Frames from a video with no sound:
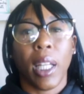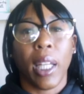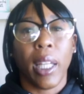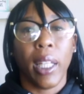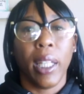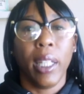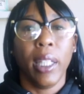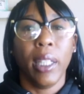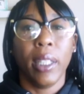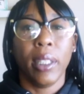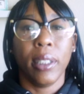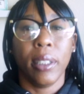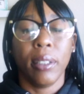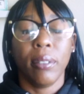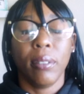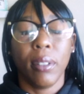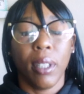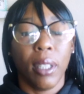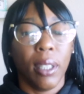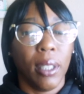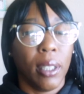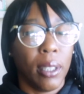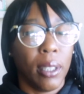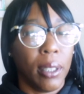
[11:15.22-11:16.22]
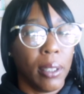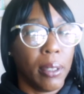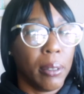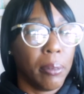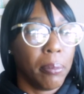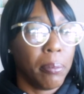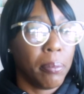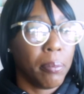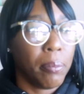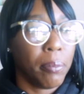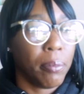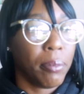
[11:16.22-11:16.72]
and
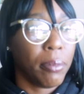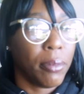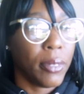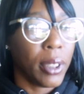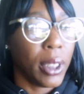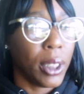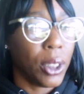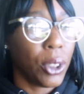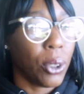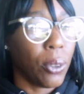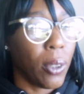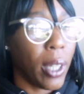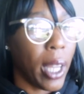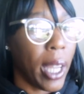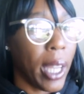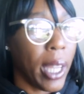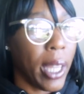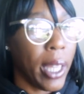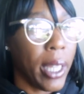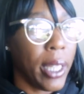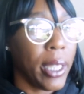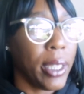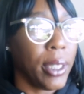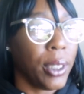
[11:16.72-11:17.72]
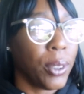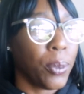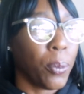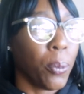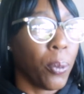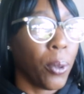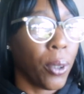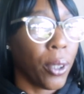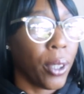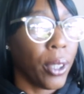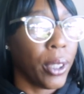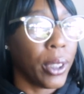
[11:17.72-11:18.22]
get to an age
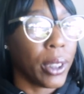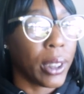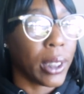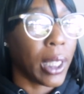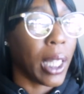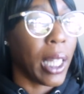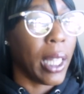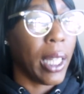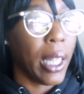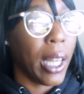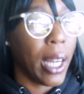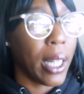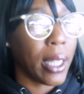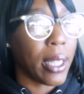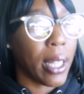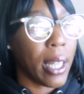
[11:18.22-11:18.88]
where it's like,